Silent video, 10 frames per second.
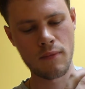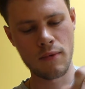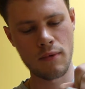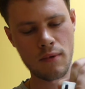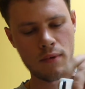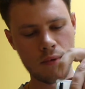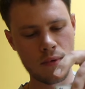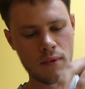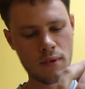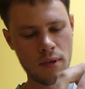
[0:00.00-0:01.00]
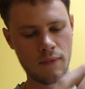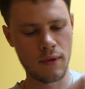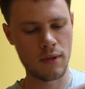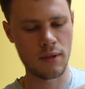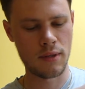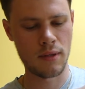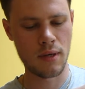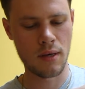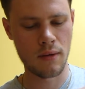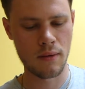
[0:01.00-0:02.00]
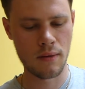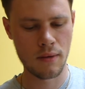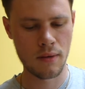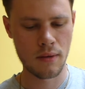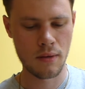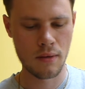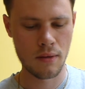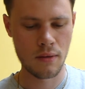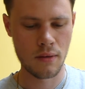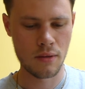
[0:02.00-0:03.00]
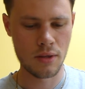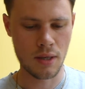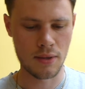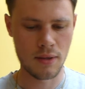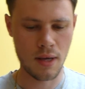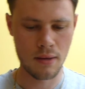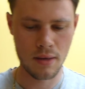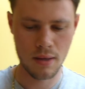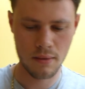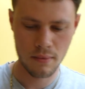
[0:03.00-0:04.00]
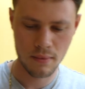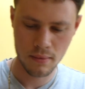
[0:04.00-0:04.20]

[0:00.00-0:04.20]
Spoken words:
So if I just adjust that now,